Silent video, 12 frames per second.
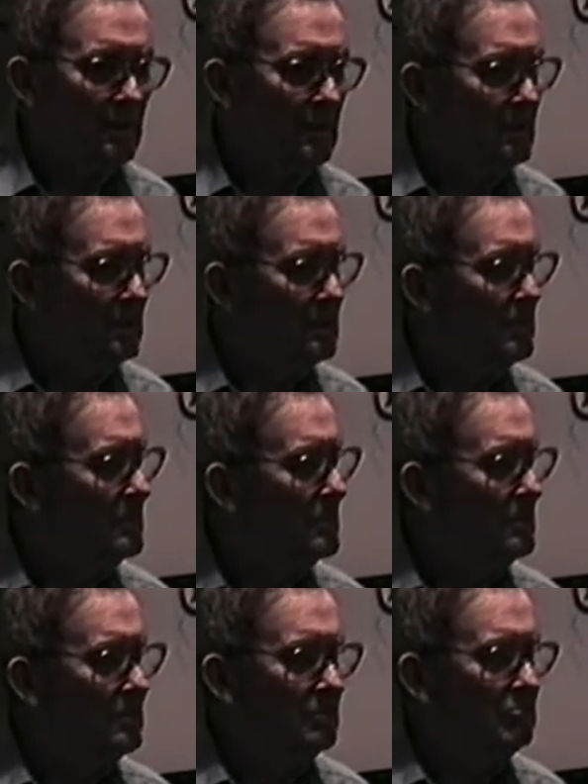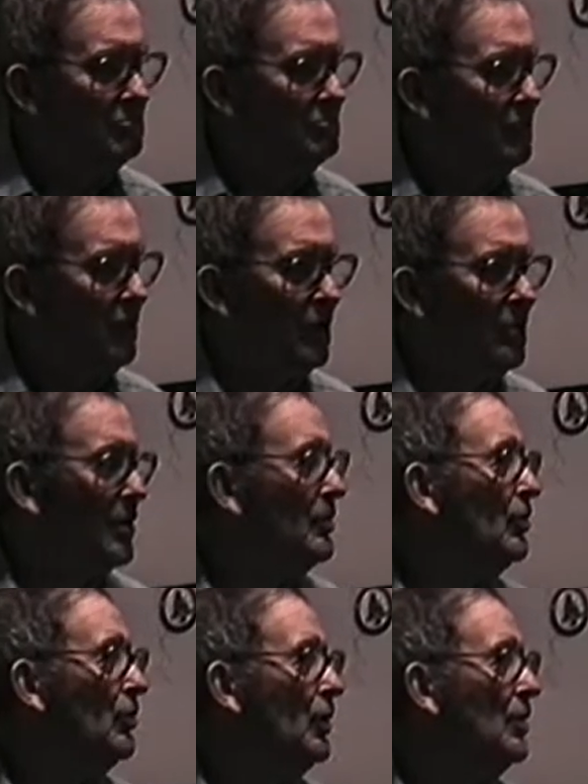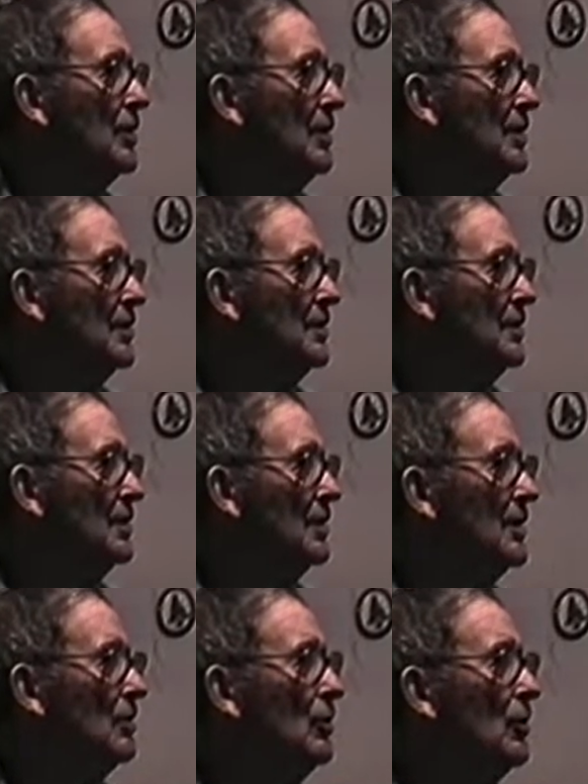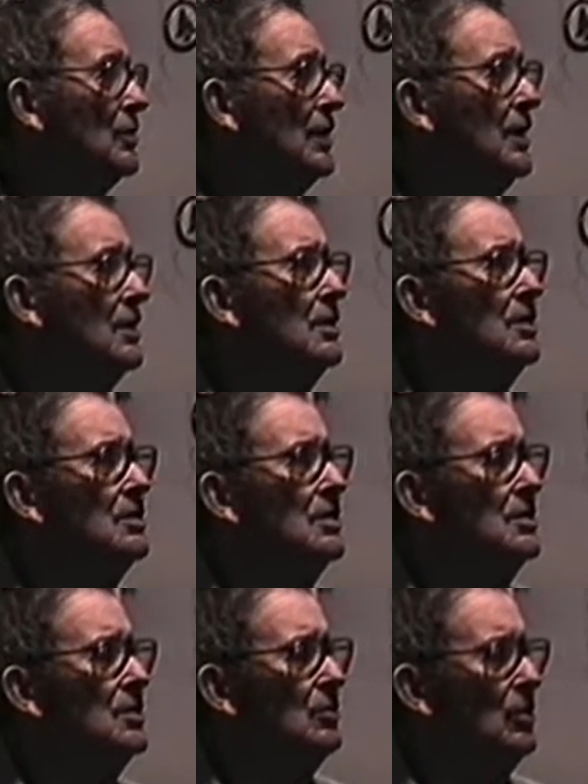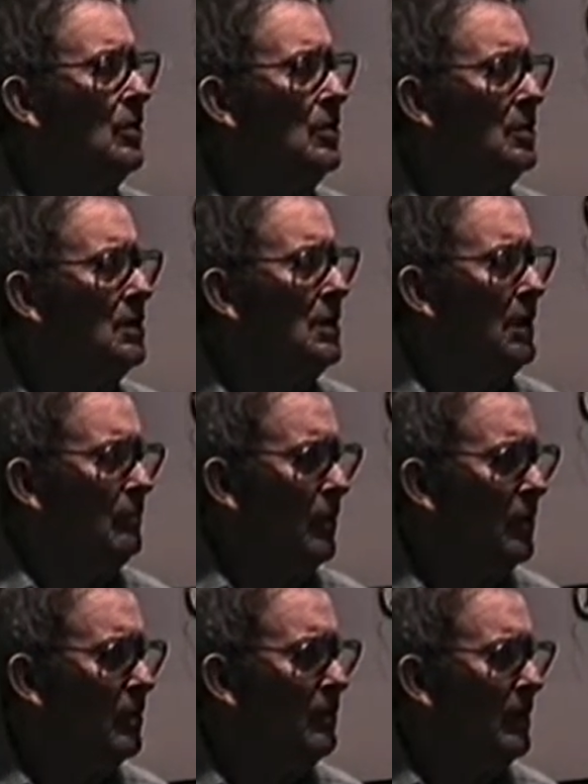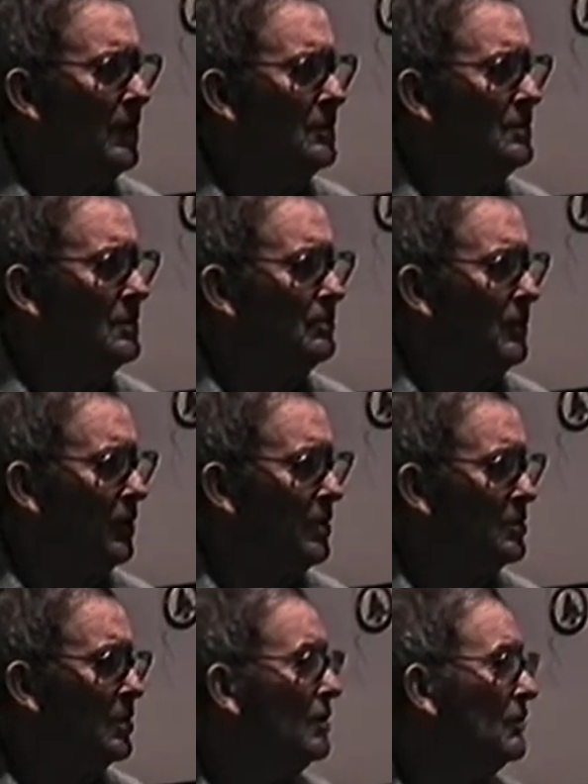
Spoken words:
No long underwear or nothing. The other boys had long underwear, pair of pants and a pair of